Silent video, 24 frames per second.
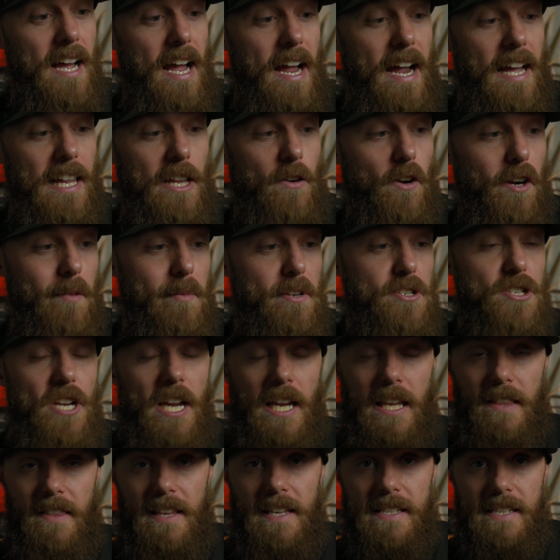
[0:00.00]
I highly recommend
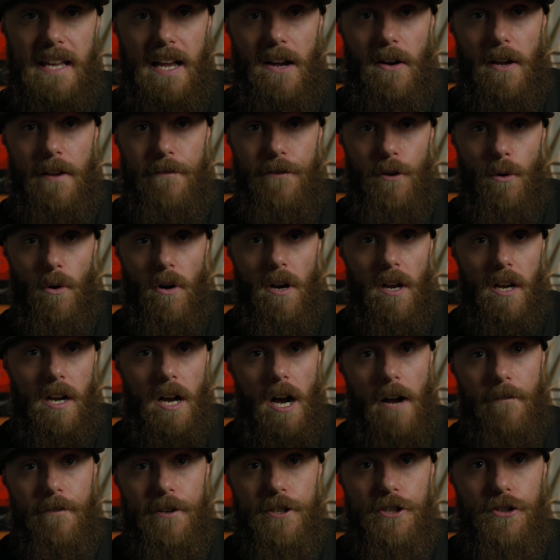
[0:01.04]
checking these out if you are a
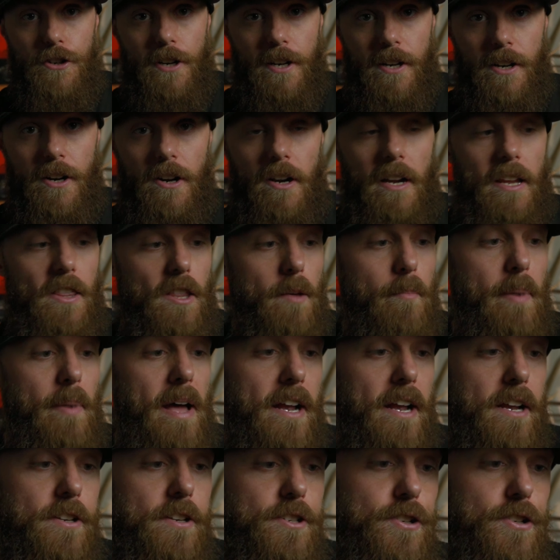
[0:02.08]
coffee drinker in the
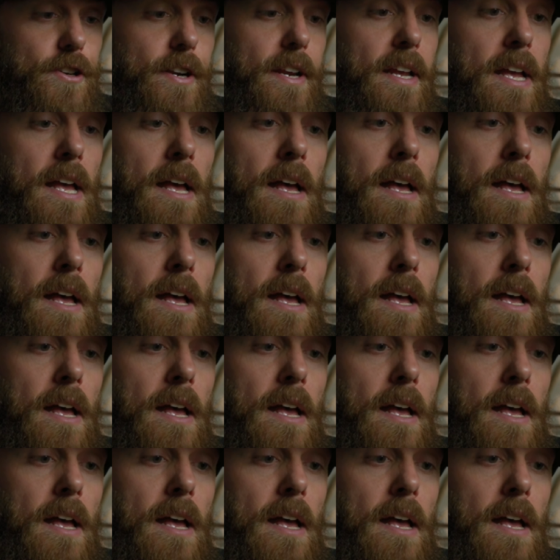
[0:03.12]
backcountry.